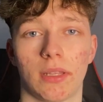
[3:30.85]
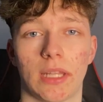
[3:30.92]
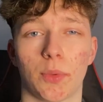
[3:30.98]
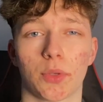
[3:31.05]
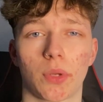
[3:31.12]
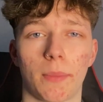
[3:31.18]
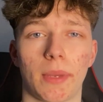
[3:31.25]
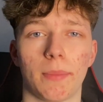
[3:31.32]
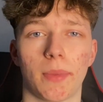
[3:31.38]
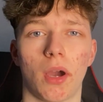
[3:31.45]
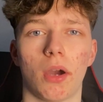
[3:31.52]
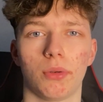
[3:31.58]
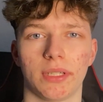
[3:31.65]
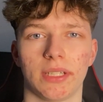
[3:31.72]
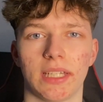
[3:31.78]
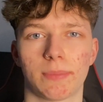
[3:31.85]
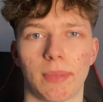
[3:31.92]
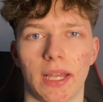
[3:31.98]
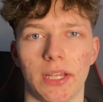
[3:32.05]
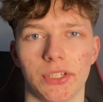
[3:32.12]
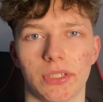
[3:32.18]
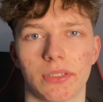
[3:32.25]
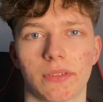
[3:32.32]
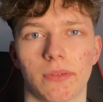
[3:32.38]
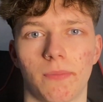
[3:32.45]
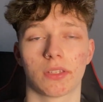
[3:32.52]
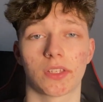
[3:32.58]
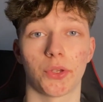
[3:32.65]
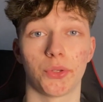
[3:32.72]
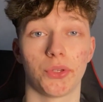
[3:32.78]
And what do I mean by holding these pages?
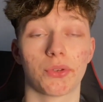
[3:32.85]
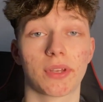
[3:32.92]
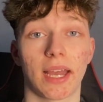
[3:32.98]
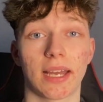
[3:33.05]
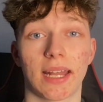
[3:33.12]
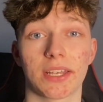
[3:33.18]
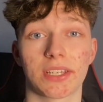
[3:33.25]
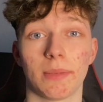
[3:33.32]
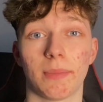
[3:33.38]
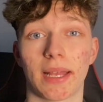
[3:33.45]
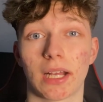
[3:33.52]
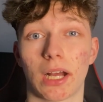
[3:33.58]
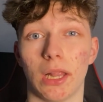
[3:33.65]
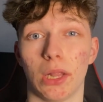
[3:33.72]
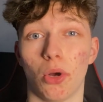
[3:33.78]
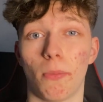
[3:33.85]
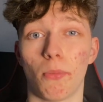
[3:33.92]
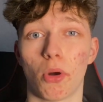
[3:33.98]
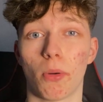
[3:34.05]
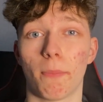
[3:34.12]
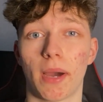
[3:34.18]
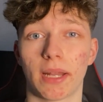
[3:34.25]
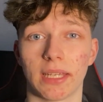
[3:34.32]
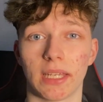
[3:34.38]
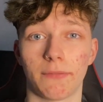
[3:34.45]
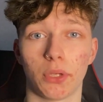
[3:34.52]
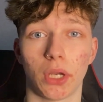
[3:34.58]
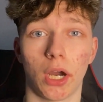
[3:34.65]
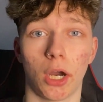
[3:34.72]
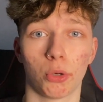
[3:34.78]
So you can actually make a lot more money if
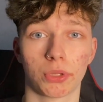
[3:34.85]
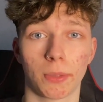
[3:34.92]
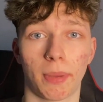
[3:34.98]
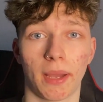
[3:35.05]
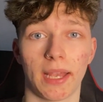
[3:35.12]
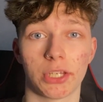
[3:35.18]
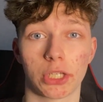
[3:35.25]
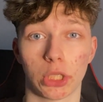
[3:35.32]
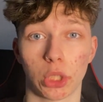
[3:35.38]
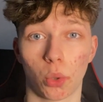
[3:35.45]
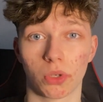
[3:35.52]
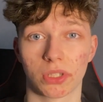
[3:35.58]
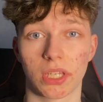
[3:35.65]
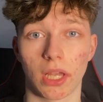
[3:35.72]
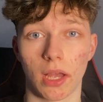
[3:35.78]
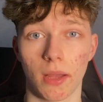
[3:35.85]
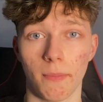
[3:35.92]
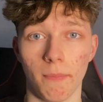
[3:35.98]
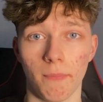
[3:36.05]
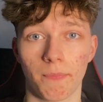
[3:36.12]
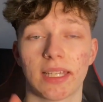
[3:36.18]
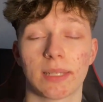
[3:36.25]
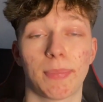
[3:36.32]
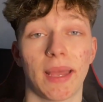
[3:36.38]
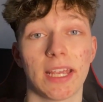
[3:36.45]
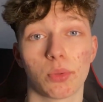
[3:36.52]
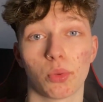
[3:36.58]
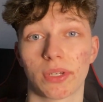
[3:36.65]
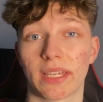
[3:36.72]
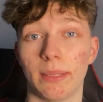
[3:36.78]
you hold the page long term. This
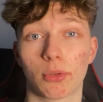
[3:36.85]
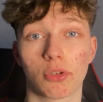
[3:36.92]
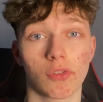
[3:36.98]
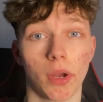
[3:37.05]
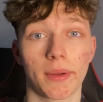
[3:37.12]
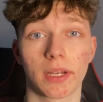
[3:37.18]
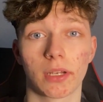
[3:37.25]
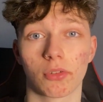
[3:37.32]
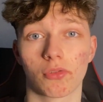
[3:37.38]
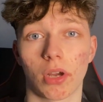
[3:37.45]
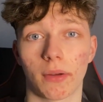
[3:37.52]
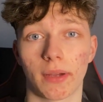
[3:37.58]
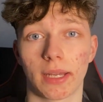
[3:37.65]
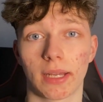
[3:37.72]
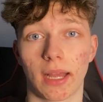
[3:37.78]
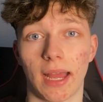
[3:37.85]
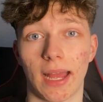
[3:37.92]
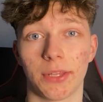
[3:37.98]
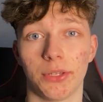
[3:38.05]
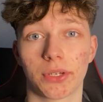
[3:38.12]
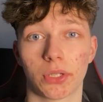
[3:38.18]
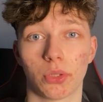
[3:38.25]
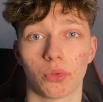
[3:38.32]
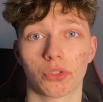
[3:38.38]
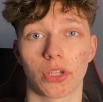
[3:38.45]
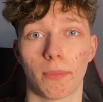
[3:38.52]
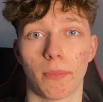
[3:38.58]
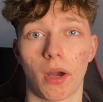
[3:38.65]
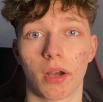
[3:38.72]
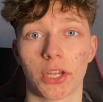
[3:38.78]
page will keep growing and growing, and you can
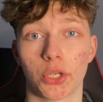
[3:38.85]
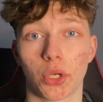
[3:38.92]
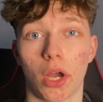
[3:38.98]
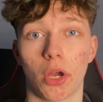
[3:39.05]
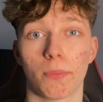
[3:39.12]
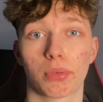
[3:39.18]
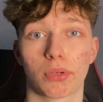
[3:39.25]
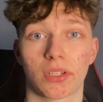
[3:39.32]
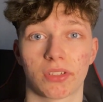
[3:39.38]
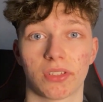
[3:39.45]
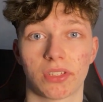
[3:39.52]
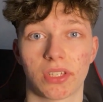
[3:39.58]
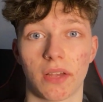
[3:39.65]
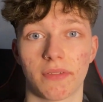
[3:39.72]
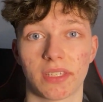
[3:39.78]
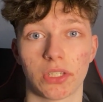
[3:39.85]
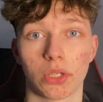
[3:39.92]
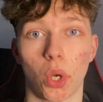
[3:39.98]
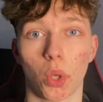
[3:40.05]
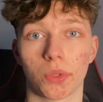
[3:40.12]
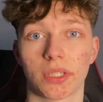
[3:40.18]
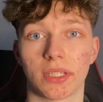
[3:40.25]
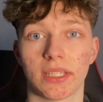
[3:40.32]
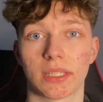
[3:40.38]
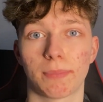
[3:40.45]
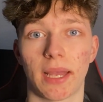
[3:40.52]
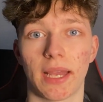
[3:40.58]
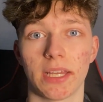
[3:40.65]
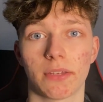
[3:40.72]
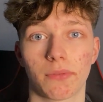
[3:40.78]
also market your own products and services onto this
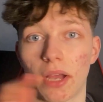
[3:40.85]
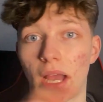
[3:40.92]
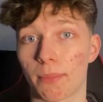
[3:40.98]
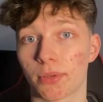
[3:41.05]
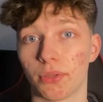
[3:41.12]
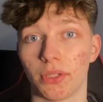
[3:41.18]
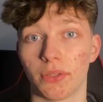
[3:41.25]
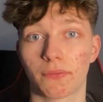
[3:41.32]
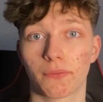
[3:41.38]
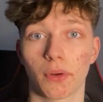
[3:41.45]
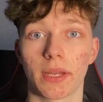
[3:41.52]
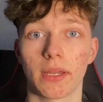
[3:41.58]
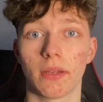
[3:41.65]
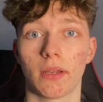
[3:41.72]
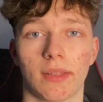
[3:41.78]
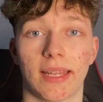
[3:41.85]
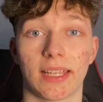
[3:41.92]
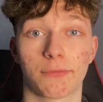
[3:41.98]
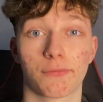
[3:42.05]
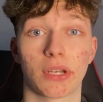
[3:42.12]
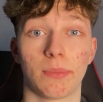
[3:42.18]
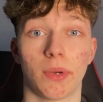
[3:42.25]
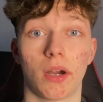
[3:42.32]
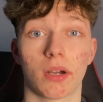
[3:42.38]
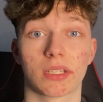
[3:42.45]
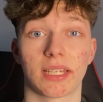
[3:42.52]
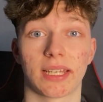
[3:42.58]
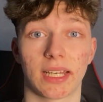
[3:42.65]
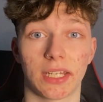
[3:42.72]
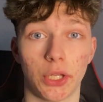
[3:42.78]
page for absolutely free. That is free
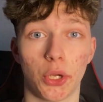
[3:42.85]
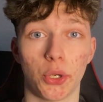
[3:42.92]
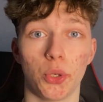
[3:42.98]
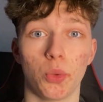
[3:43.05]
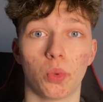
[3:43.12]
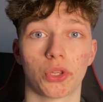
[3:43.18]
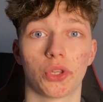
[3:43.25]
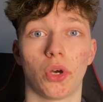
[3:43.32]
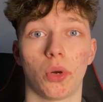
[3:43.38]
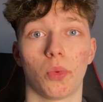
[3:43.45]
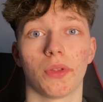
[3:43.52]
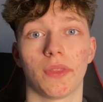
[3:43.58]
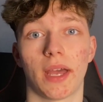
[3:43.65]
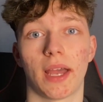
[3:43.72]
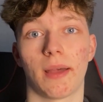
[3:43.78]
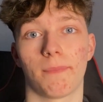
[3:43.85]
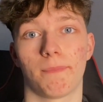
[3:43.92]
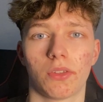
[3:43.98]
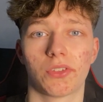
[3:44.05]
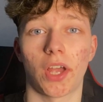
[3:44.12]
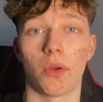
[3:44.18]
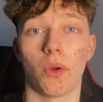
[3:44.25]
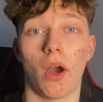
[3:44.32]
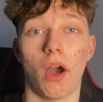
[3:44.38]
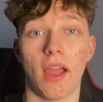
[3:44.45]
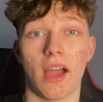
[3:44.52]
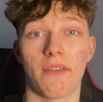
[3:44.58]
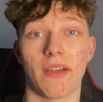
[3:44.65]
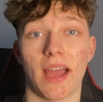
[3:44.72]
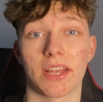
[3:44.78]
marketing, and who would not want that? So I
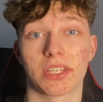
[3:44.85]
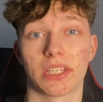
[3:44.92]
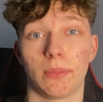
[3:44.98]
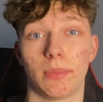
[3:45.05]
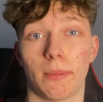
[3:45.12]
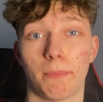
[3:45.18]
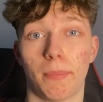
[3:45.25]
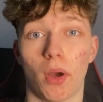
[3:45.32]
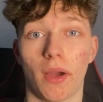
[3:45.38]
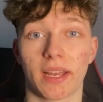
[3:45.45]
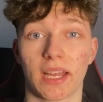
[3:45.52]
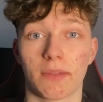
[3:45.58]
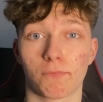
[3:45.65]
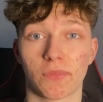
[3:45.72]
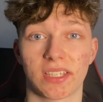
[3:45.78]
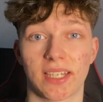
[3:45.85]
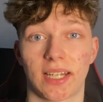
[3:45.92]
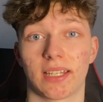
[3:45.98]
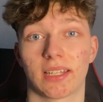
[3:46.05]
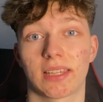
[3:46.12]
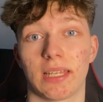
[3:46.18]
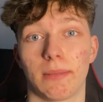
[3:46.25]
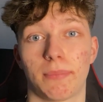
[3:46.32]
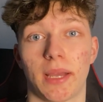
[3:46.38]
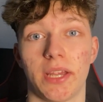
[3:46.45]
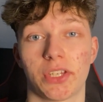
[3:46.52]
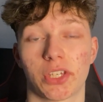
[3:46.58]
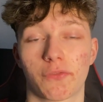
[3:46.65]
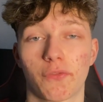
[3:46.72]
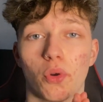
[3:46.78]
have actually been buying and reselling theme
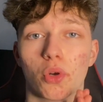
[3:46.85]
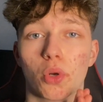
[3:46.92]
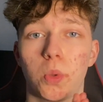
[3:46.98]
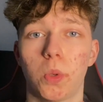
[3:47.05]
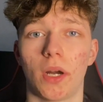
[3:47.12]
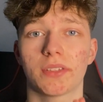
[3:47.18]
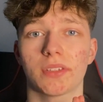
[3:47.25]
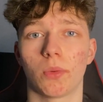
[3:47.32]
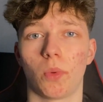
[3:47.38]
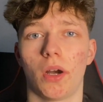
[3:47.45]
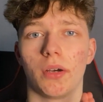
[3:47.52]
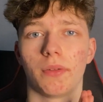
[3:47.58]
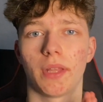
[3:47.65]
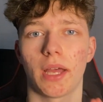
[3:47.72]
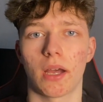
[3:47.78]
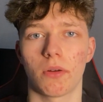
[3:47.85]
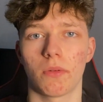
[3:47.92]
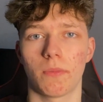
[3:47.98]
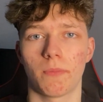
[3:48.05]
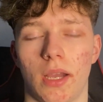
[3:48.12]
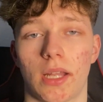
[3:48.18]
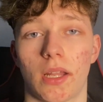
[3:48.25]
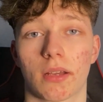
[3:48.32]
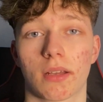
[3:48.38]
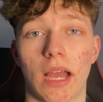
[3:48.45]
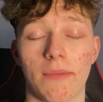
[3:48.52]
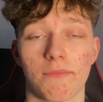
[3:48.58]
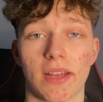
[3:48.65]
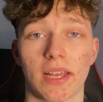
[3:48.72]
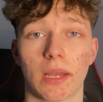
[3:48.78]
pages for quite a while now, and I
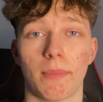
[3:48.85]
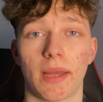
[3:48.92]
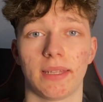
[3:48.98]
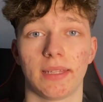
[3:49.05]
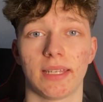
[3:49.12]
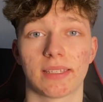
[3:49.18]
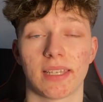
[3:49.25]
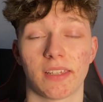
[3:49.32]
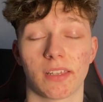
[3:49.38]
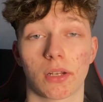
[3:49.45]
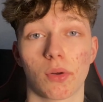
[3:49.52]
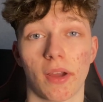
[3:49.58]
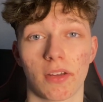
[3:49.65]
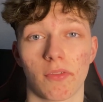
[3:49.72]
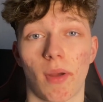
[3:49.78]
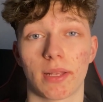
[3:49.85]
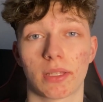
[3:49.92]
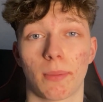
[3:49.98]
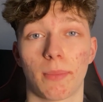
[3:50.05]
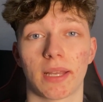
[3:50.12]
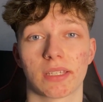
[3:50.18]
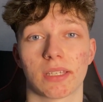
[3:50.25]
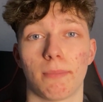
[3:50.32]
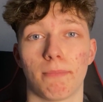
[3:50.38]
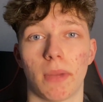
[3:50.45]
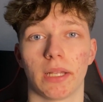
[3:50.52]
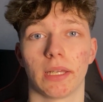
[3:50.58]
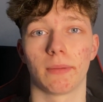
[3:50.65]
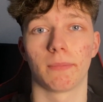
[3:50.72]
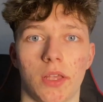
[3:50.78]
can recommend this as a great way to make some
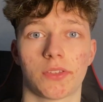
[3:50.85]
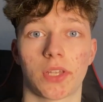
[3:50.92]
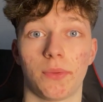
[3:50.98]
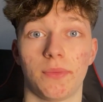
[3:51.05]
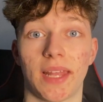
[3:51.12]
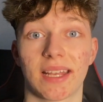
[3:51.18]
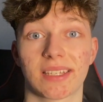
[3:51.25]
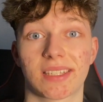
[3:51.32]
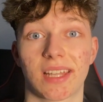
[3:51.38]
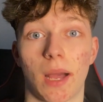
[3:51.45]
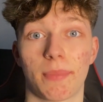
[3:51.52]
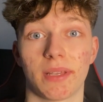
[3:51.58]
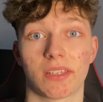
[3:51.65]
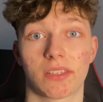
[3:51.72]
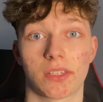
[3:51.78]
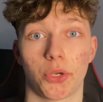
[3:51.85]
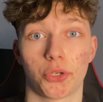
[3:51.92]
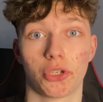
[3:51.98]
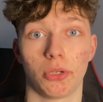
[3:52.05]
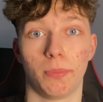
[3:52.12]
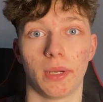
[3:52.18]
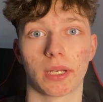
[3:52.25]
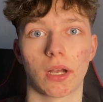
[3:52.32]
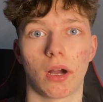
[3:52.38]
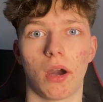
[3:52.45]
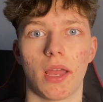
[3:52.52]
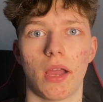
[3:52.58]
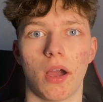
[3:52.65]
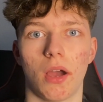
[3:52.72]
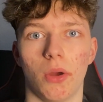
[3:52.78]
money. So next up is
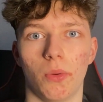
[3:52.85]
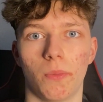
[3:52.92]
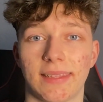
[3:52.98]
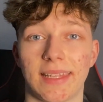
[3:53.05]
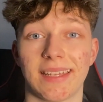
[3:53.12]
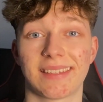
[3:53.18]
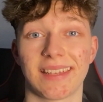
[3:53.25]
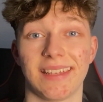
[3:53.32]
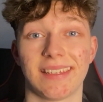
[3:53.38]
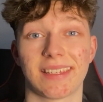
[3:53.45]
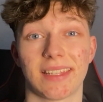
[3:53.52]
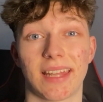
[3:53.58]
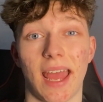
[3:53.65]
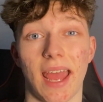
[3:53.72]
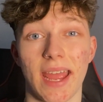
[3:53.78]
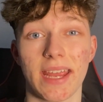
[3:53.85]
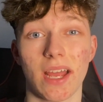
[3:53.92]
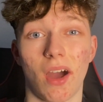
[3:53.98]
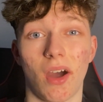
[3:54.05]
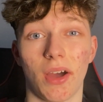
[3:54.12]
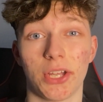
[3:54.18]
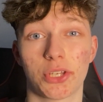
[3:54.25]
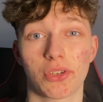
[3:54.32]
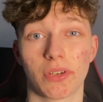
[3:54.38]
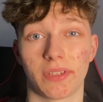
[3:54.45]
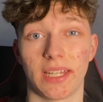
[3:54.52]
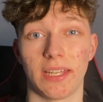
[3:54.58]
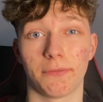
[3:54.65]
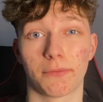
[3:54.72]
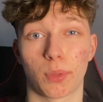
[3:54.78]
SocialBook.io. This is an
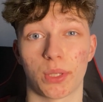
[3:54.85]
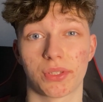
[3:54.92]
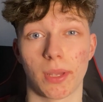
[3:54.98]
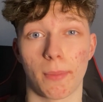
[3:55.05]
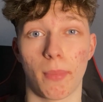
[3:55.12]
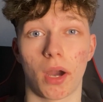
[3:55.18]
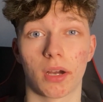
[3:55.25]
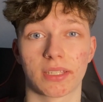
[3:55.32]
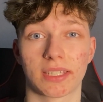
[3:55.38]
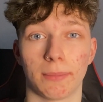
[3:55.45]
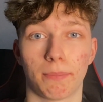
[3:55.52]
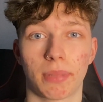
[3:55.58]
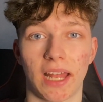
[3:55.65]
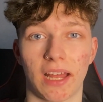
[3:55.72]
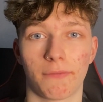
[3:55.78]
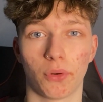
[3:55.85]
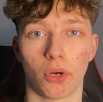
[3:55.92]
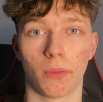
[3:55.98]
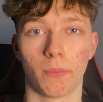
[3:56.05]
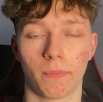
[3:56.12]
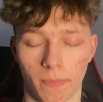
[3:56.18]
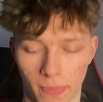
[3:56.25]
AI-driven influencer marketing platform.